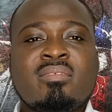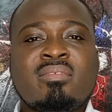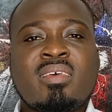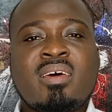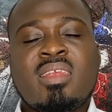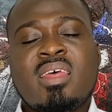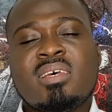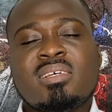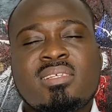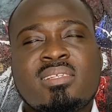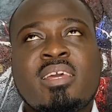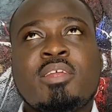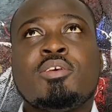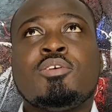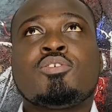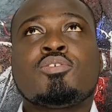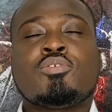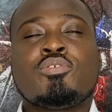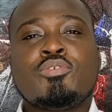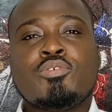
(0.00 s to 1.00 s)
The next thing
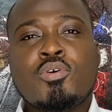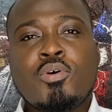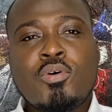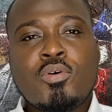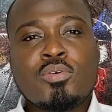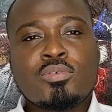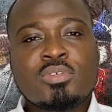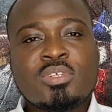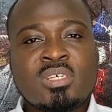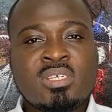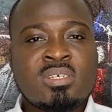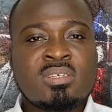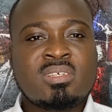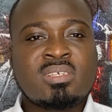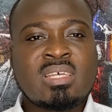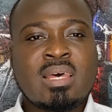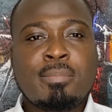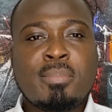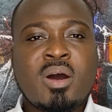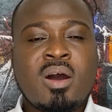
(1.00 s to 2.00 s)
you should note
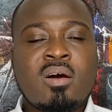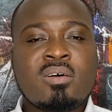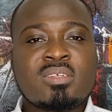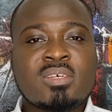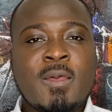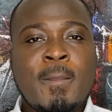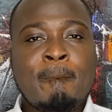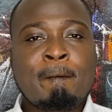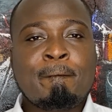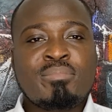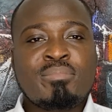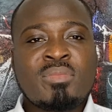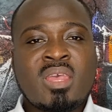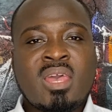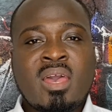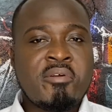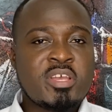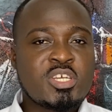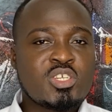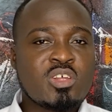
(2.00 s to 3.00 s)
is about
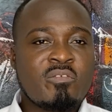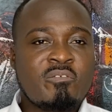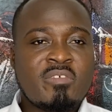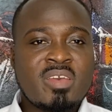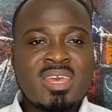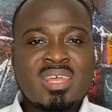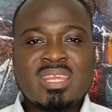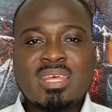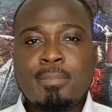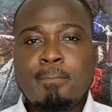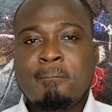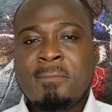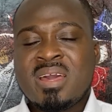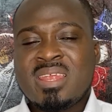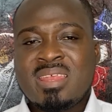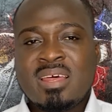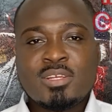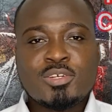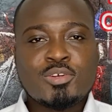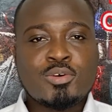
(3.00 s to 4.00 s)
creation of
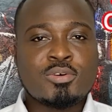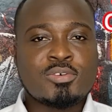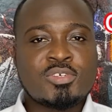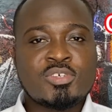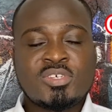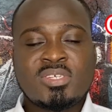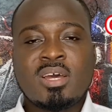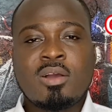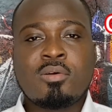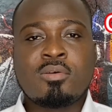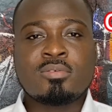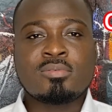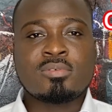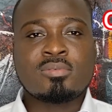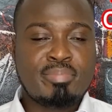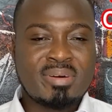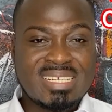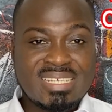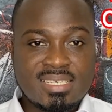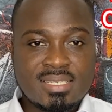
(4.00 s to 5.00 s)
independent constitutional
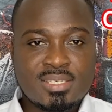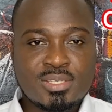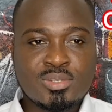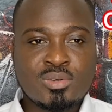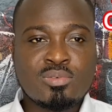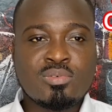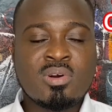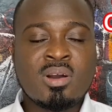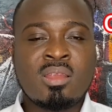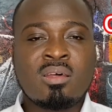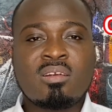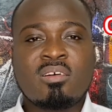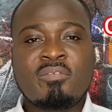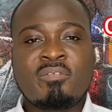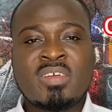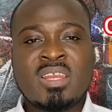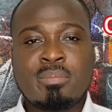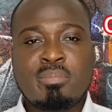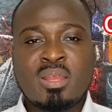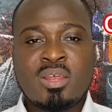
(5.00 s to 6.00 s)
bodies. So a lot
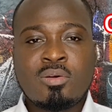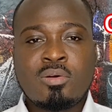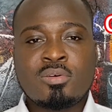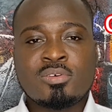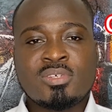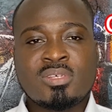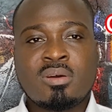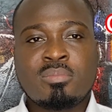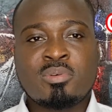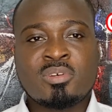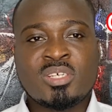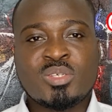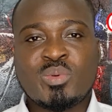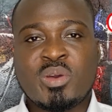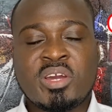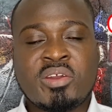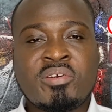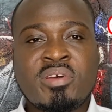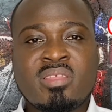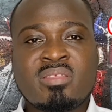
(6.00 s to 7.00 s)
of independent constitutional bodies
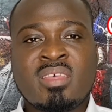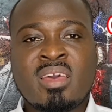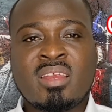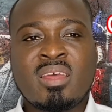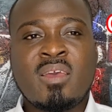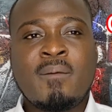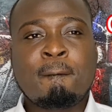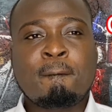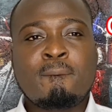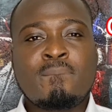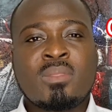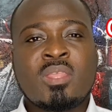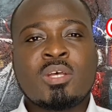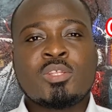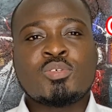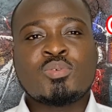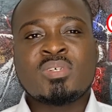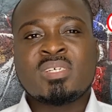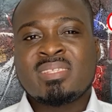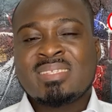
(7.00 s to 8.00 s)
were created
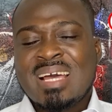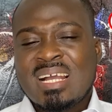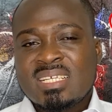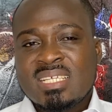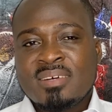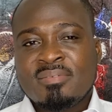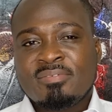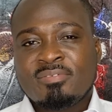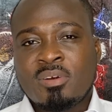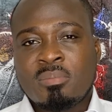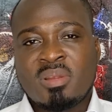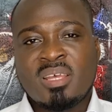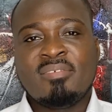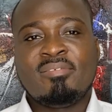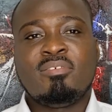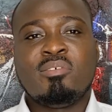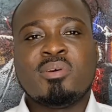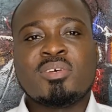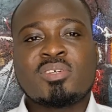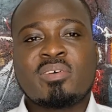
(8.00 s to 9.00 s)
to detach them from the
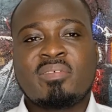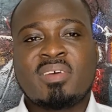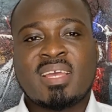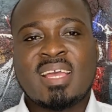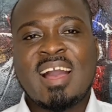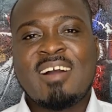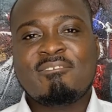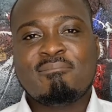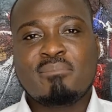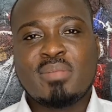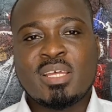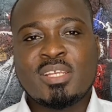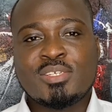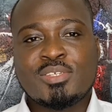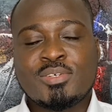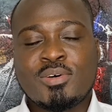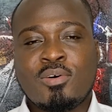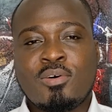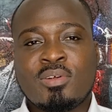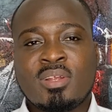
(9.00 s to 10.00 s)
influence of the
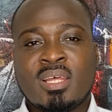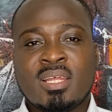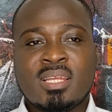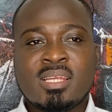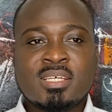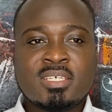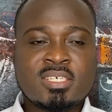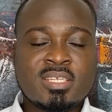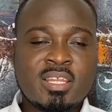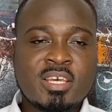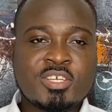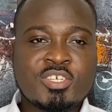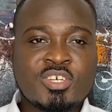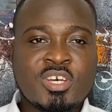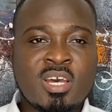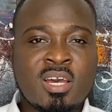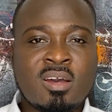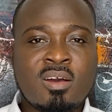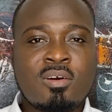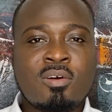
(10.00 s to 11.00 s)
government or the
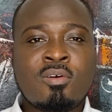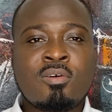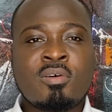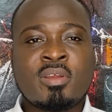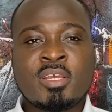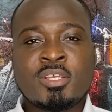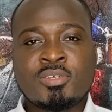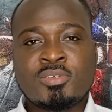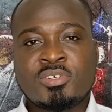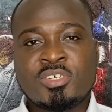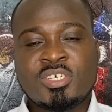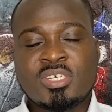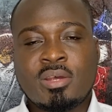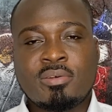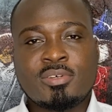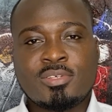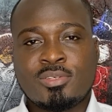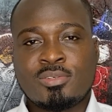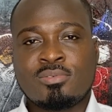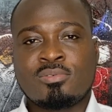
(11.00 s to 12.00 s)
legislature or the
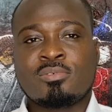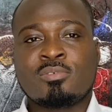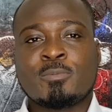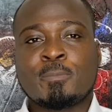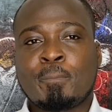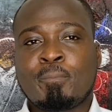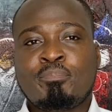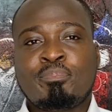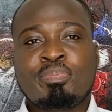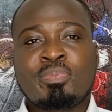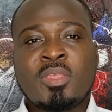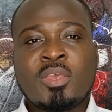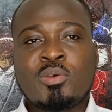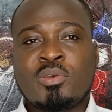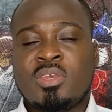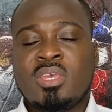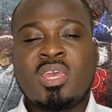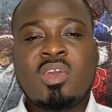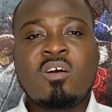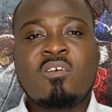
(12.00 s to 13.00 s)
judiciary. So
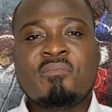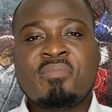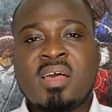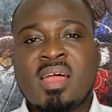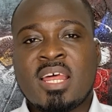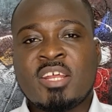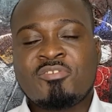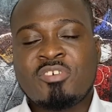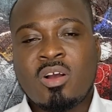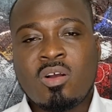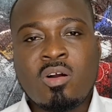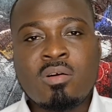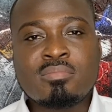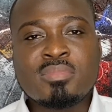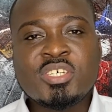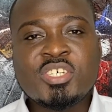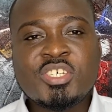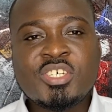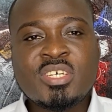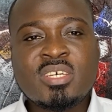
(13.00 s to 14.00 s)
you hear of the Electoral
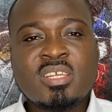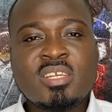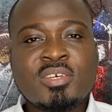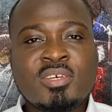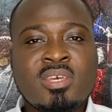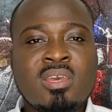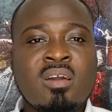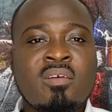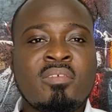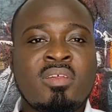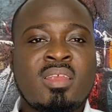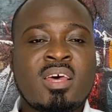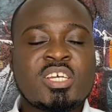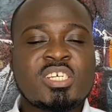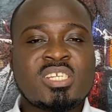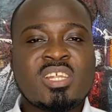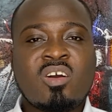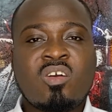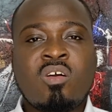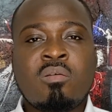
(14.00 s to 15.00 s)
Commission, you hear of the
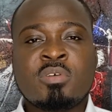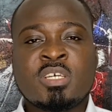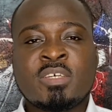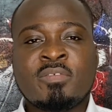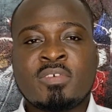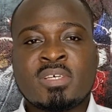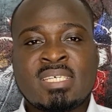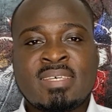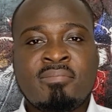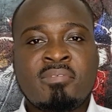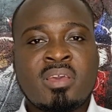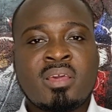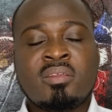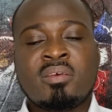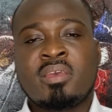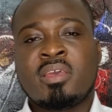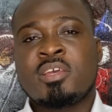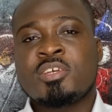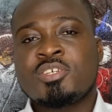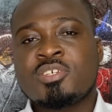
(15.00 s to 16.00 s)
National Commission for Civic
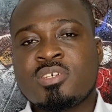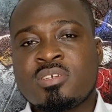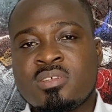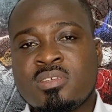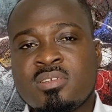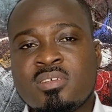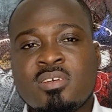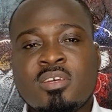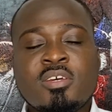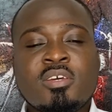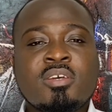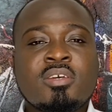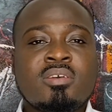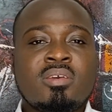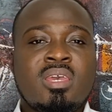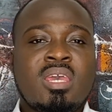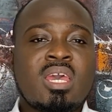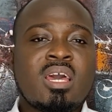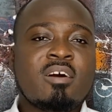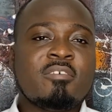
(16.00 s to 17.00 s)
Education,
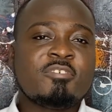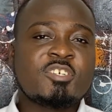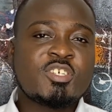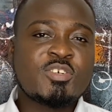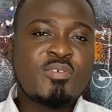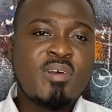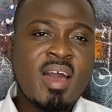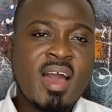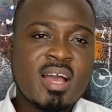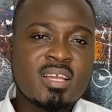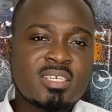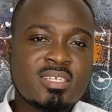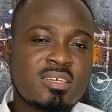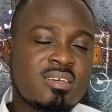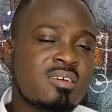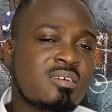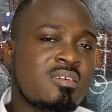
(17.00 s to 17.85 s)
you hear of SHRAJ,